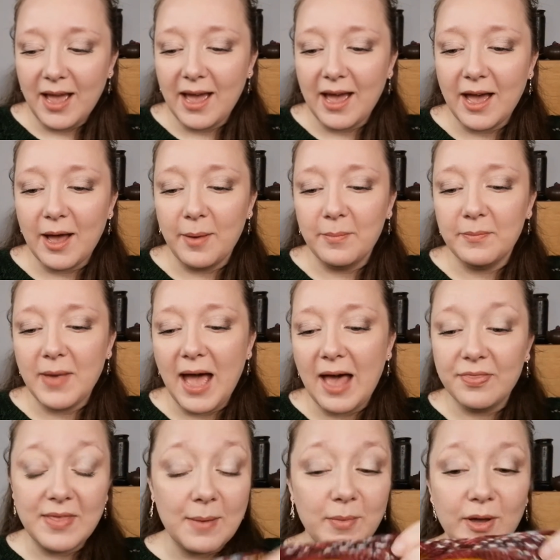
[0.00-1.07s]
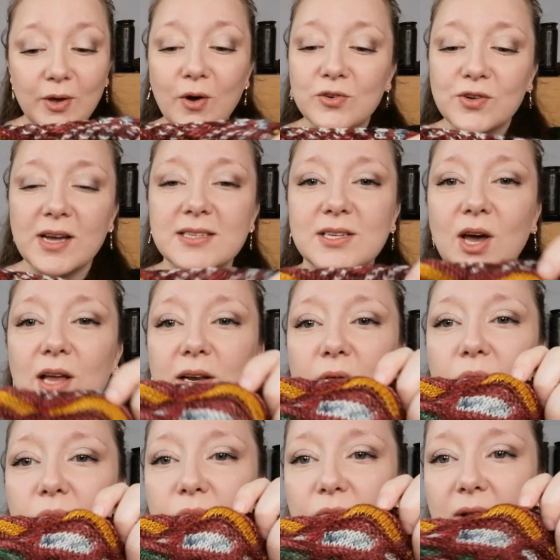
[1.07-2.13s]
And then my contrast colour
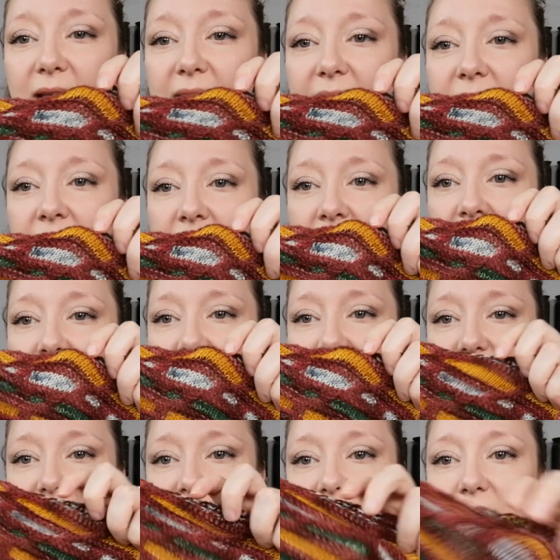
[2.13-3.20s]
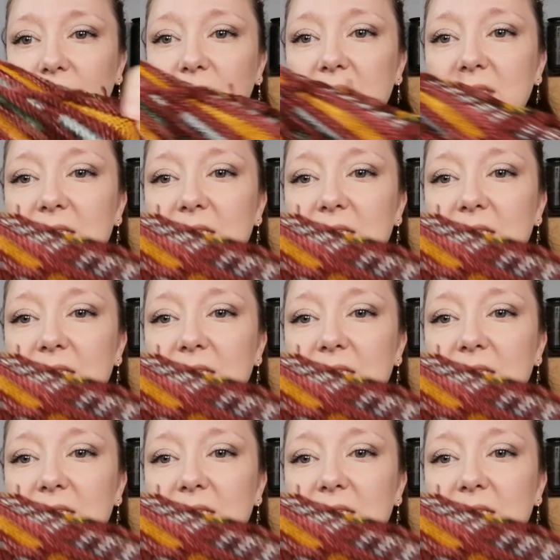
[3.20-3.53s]
three is this lovely